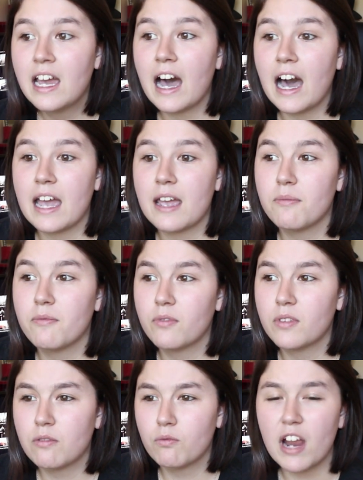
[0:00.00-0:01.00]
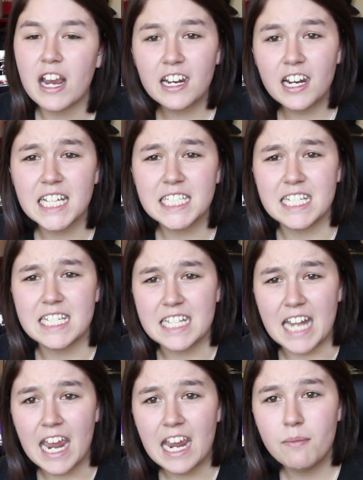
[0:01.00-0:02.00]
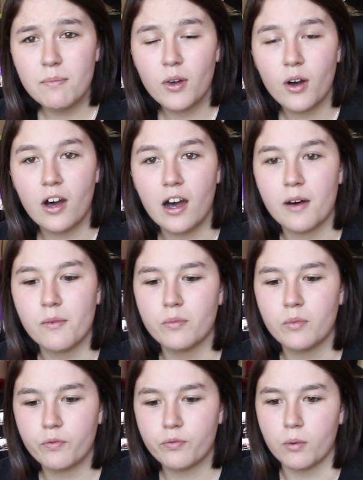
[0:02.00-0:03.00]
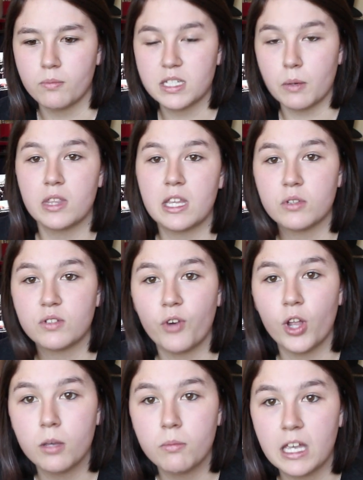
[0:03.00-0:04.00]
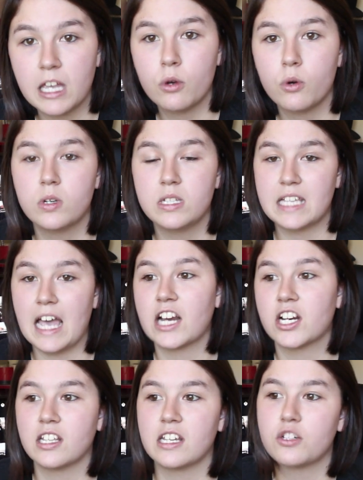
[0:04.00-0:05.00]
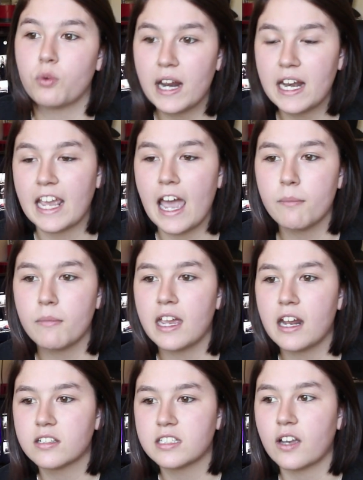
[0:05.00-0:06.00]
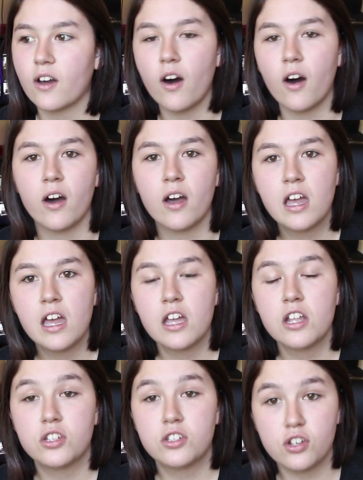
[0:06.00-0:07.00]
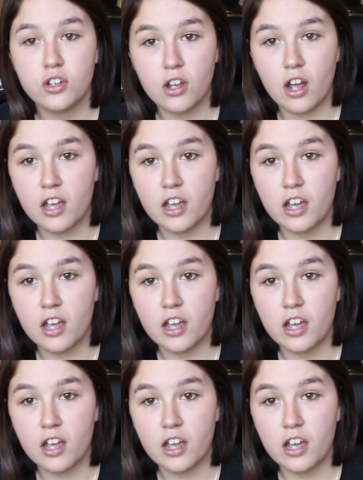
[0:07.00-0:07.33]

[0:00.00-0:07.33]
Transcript: I recognized his name um, from someone that was following me who was actually tweeting at me and I was like, oh, do